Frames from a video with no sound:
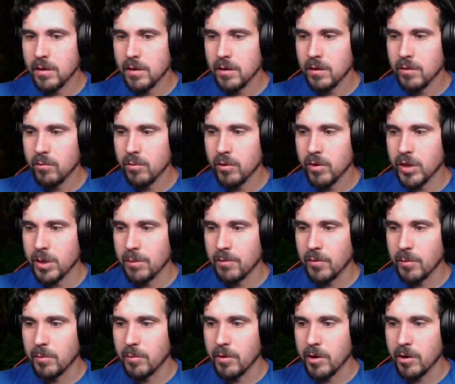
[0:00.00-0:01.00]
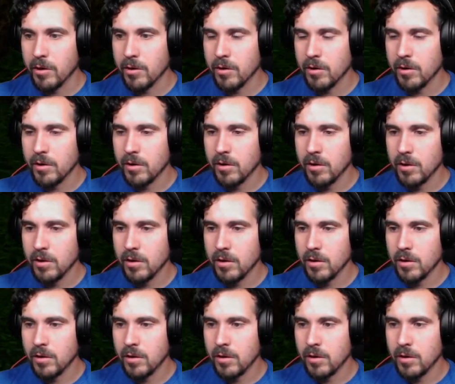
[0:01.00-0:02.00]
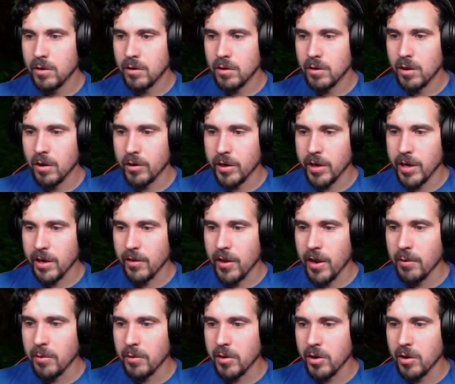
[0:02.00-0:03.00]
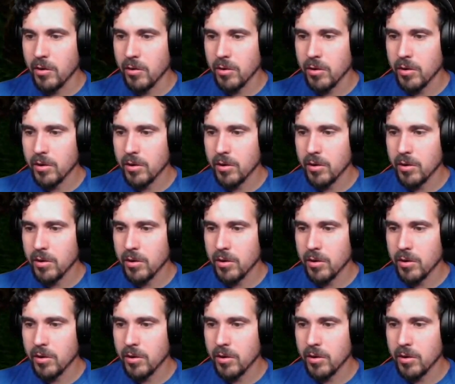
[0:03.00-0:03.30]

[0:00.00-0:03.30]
Where are you coming from, bro? Okay, there we go.